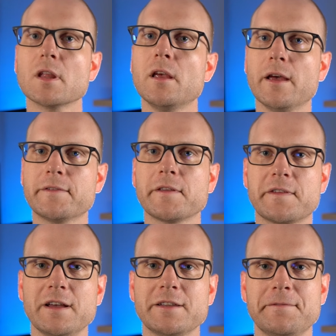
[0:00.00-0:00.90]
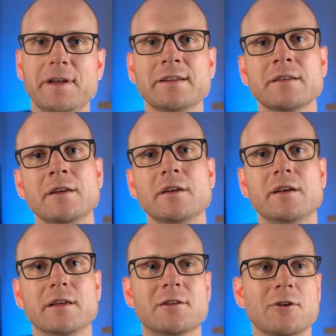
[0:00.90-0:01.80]
As a side effect,
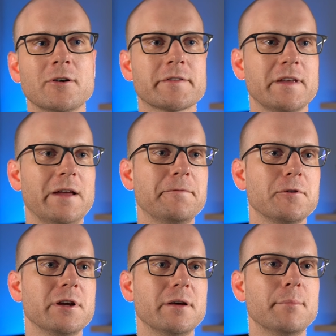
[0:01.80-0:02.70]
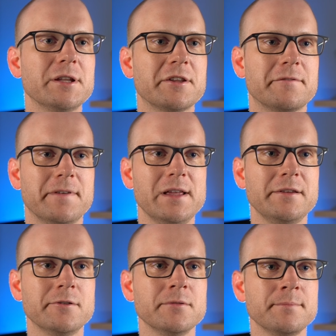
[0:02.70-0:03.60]
it logs every emitted
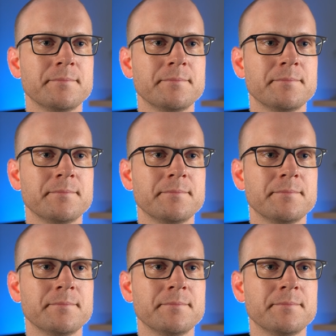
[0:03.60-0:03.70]
value,